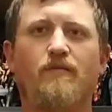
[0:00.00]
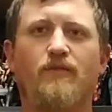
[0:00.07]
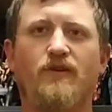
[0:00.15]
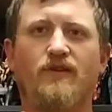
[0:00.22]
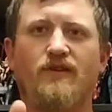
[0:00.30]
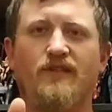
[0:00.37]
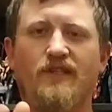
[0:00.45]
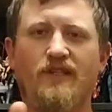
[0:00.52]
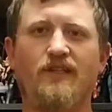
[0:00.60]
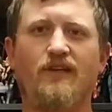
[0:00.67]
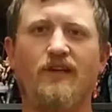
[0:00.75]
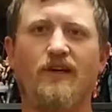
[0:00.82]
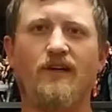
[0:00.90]
but
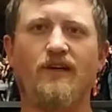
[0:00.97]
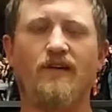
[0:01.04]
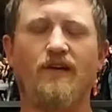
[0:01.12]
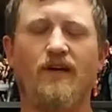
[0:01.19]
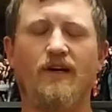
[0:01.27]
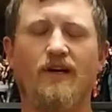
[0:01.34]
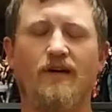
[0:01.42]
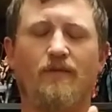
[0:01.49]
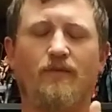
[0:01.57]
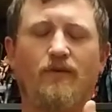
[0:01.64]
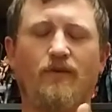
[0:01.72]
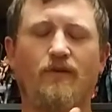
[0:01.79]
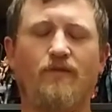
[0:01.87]
did
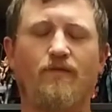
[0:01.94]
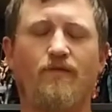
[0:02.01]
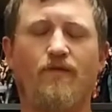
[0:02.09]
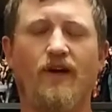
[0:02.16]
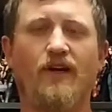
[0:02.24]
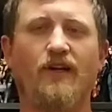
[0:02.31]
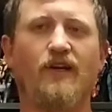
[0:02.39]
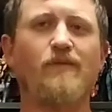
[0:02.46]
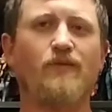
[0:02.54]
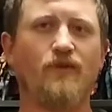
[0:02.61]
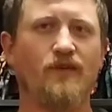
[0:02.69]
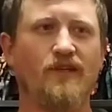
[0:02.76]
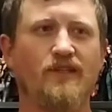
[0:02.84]
um, find a
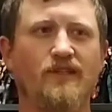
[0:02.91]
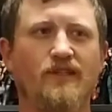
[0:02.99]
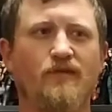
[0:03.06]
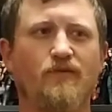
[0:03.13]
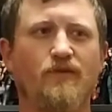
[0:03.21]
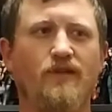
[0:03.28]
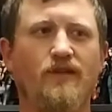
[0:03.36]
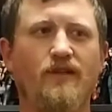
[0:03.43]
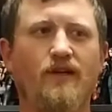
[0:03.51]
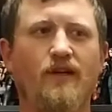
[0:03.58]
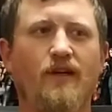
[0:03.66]
couple things this week,